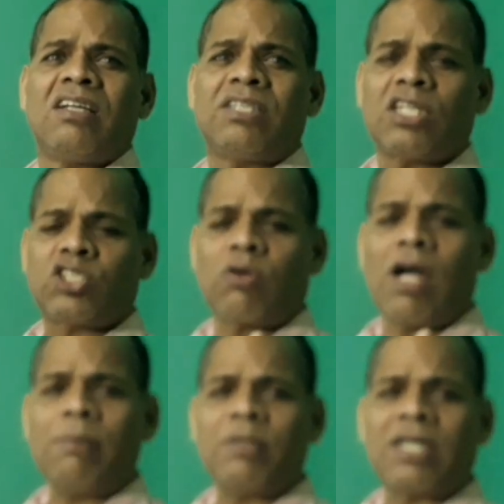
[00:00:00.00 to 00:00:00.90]
the
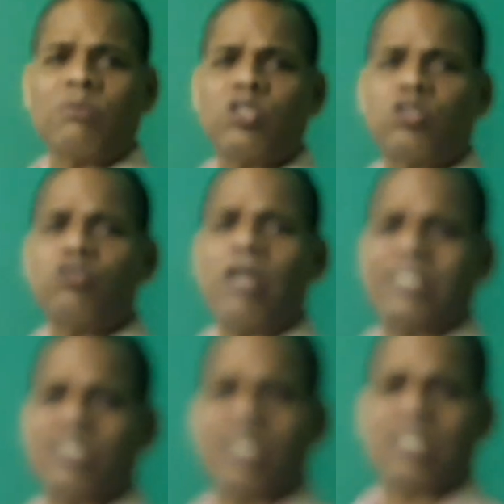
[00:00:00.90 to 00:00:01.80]
soil becomes too
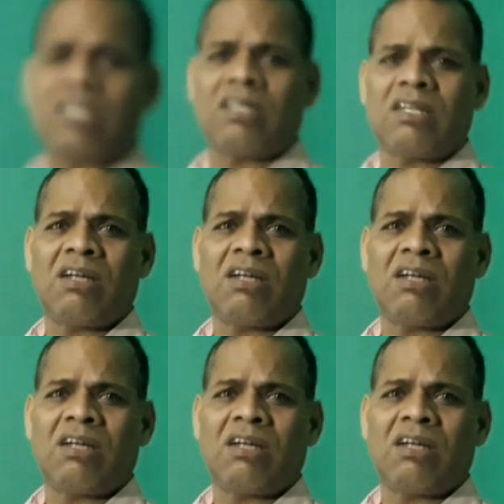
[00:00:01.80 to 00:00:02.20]
acidic.